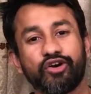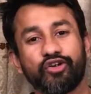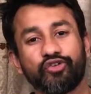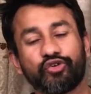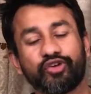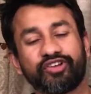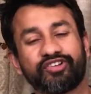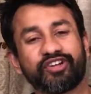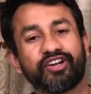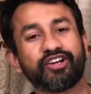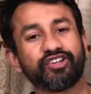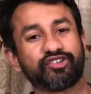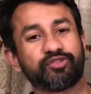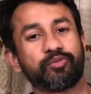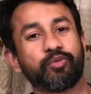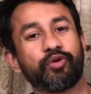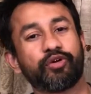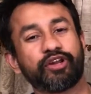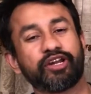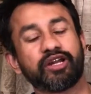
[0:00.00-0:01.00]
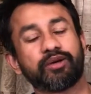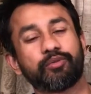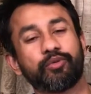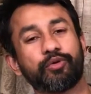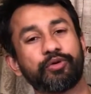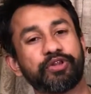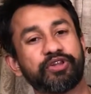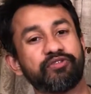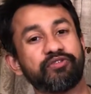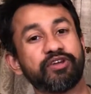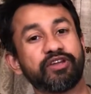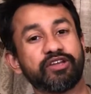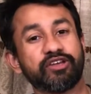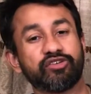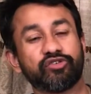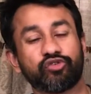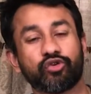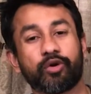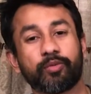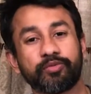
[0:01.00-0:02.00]
So I started exploring about the
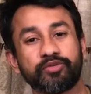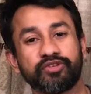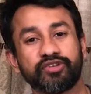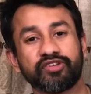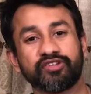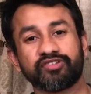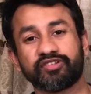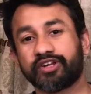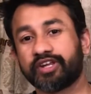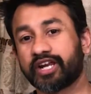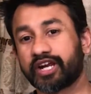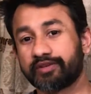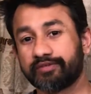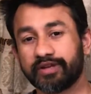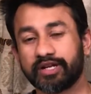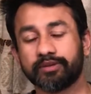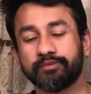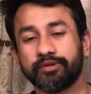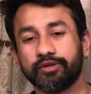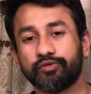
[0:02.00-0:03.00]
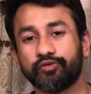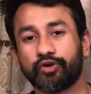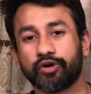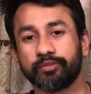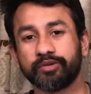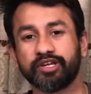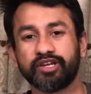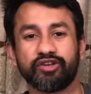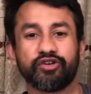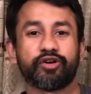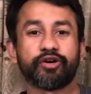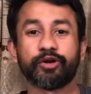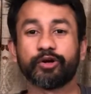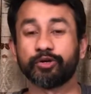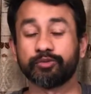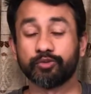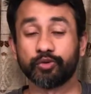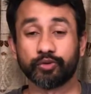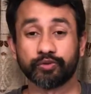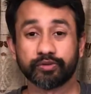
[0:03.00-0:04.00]
various options that are available for me in order
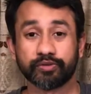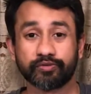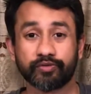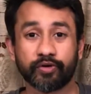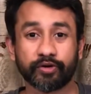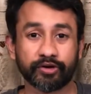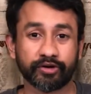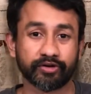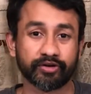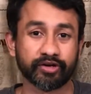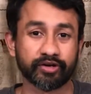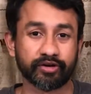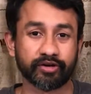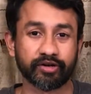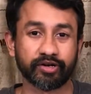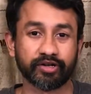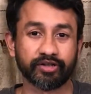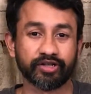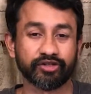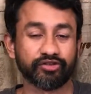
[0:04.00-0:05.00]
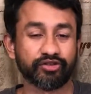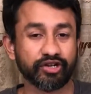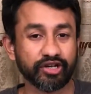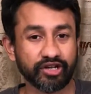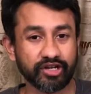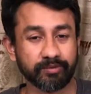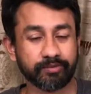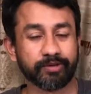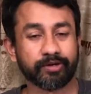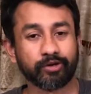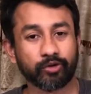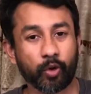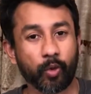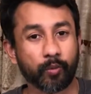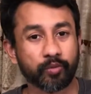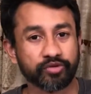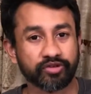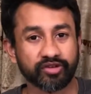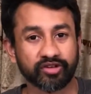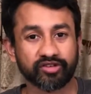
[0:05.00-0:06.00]
to move to a foreign country. The three typical
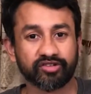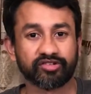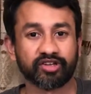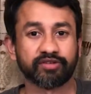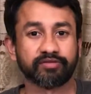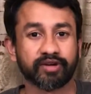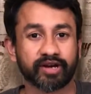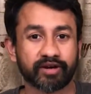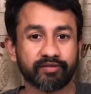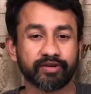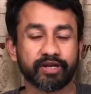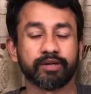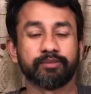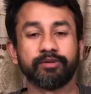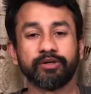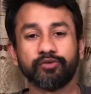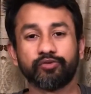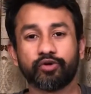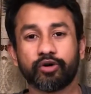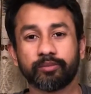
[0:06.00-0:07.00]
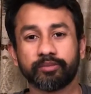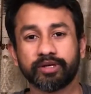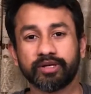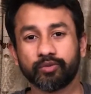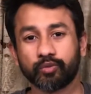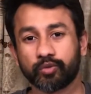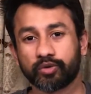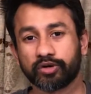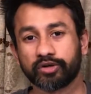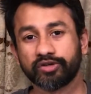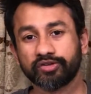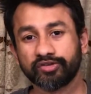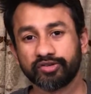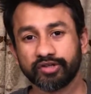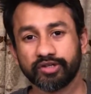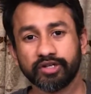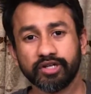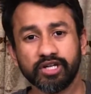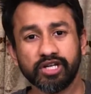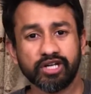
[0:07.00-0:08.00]
options that were available for me was,
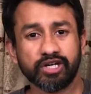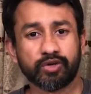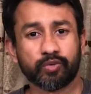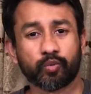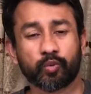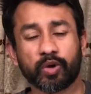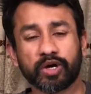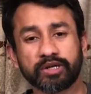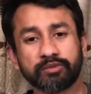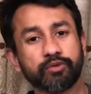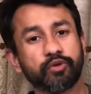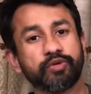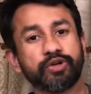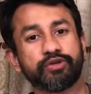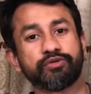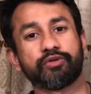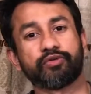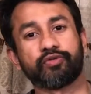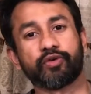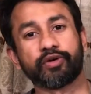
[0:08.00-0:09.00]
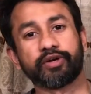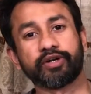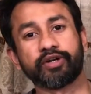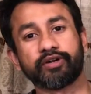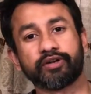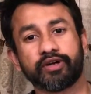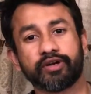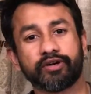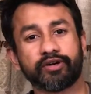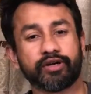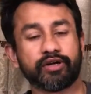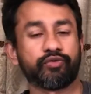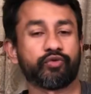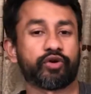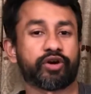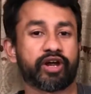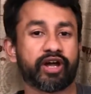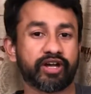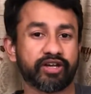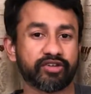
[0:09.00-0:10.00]
one, moving to a foreign country
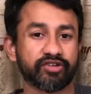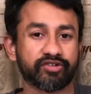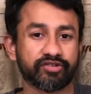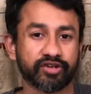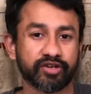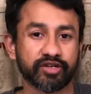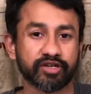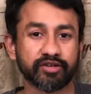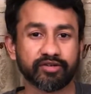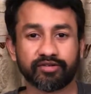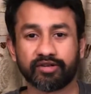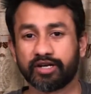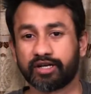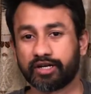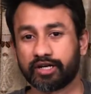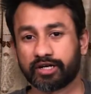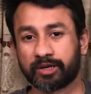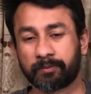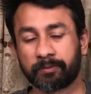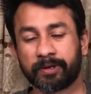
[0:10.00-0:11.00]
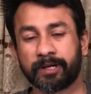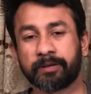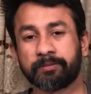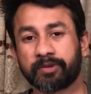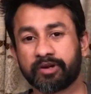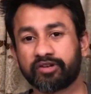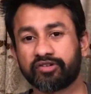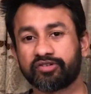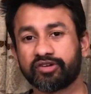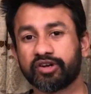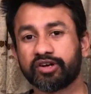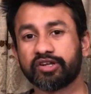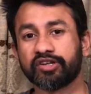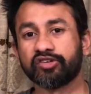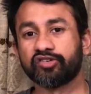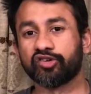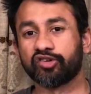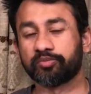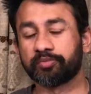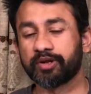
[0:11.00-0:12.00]
for higher studies, to complete my
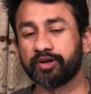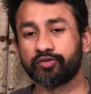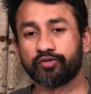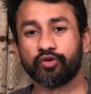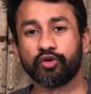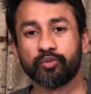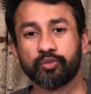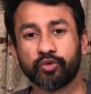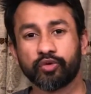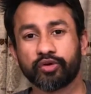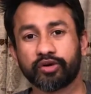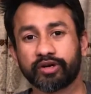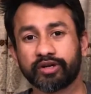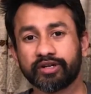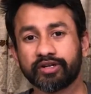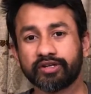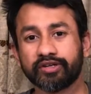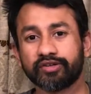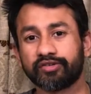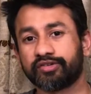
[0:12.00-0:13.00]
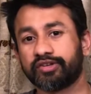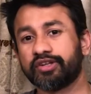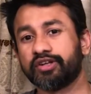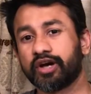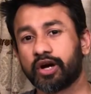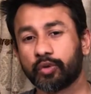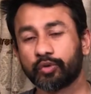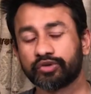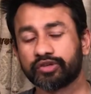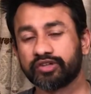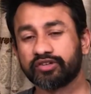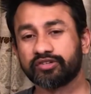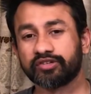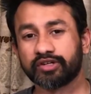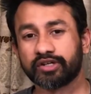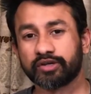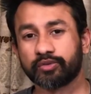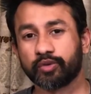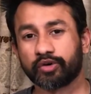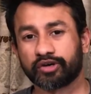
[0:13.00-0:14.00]
studies, spend a few more years, see how things
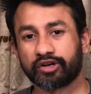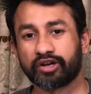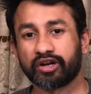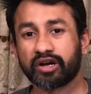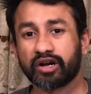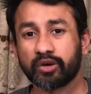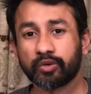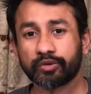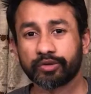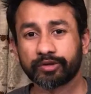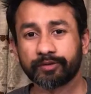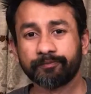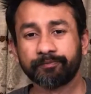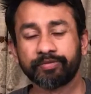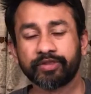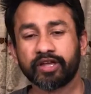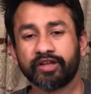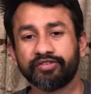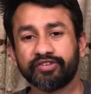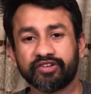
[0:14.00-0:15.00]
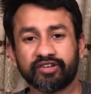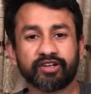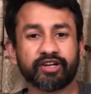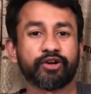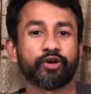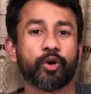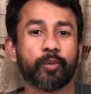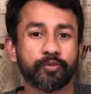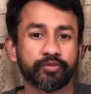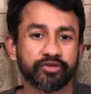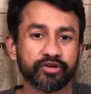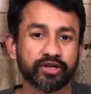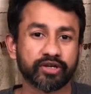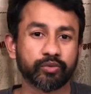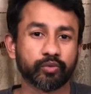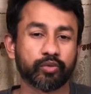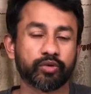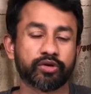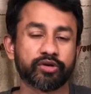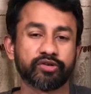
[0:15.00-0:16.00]
are working out. The second
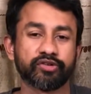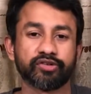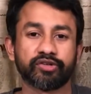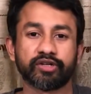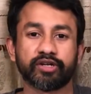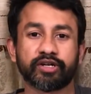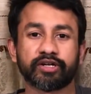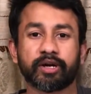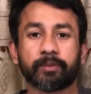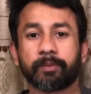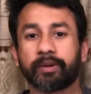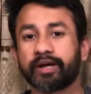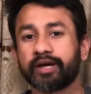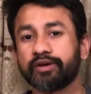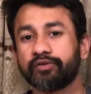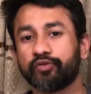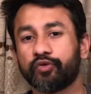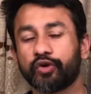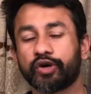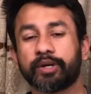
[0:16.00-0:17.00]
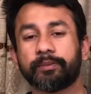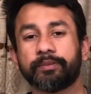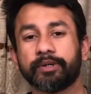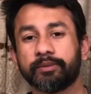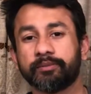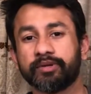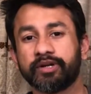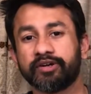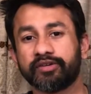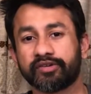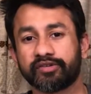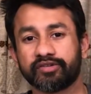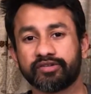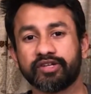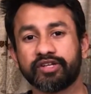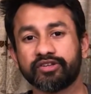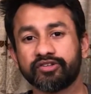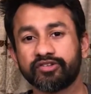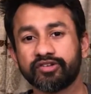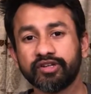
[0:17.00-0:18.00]
option was apply for a permanent
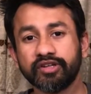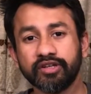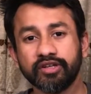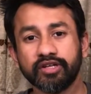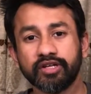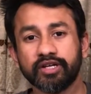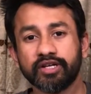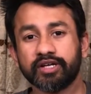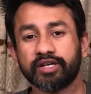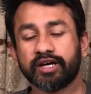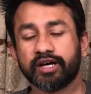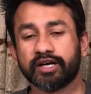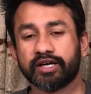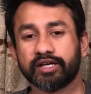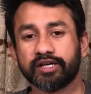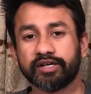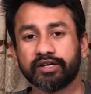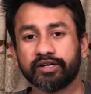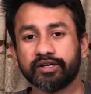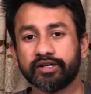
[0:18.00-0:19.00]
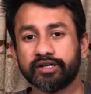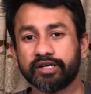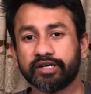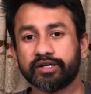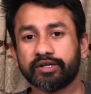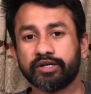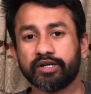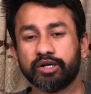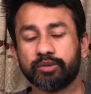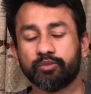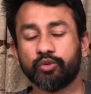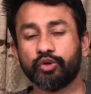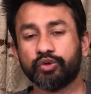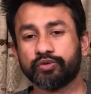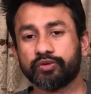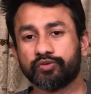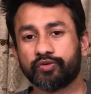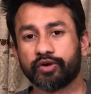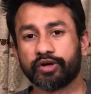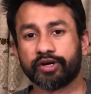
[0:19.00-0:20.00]
residency and move
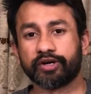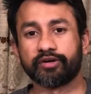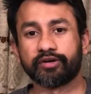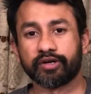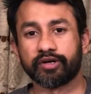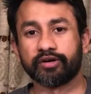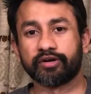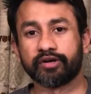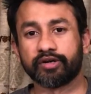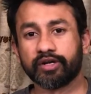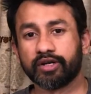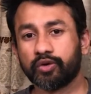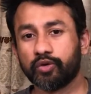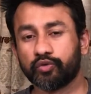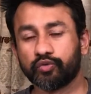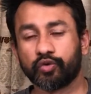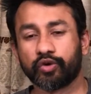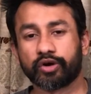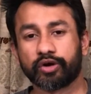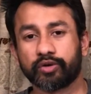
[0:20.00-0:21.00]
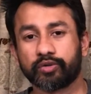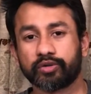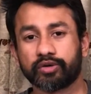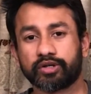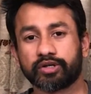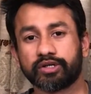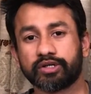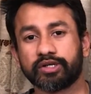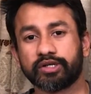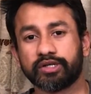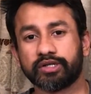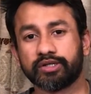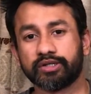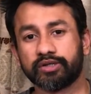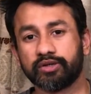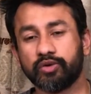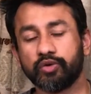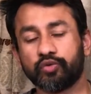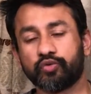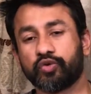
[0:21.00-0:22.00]
to a foreign country, look
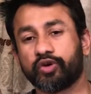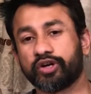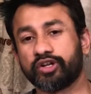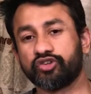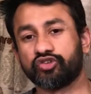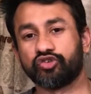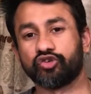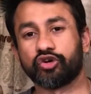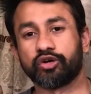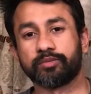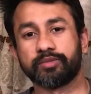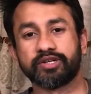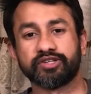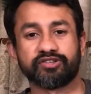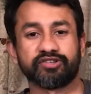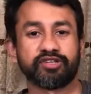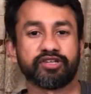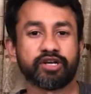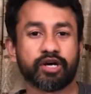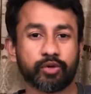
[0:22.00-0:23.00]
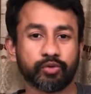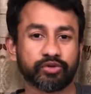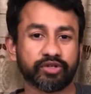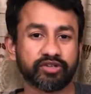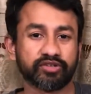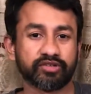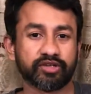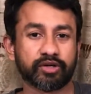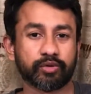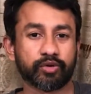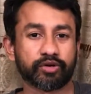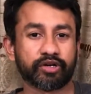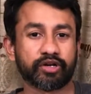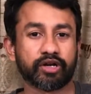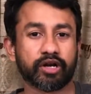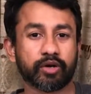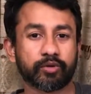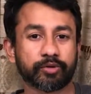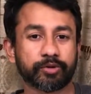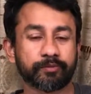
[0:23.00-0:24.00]
for a job and see how things are working
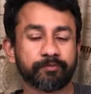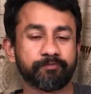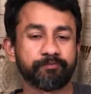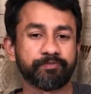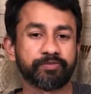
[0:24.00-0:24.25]
out.